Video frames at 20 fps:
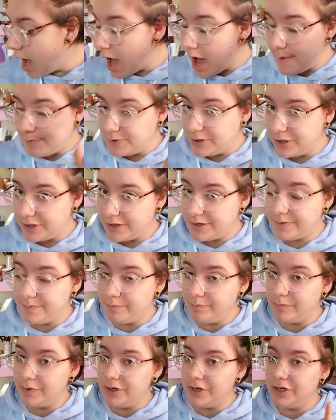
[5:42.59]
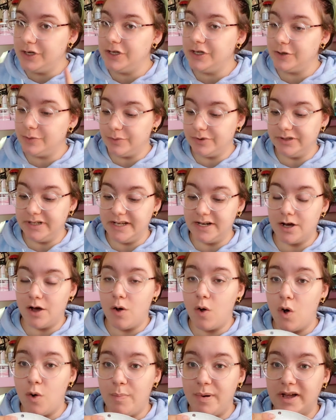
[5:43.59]
Optional, you will need a
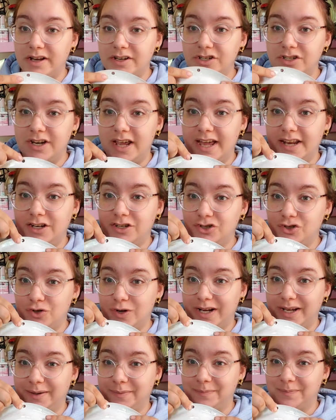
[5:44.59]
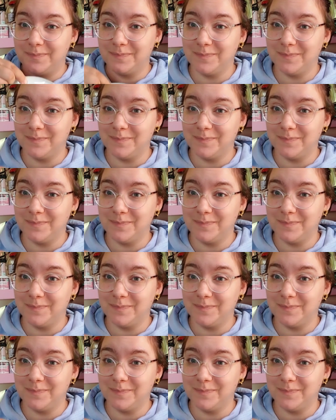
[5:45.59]
hole punch and a string.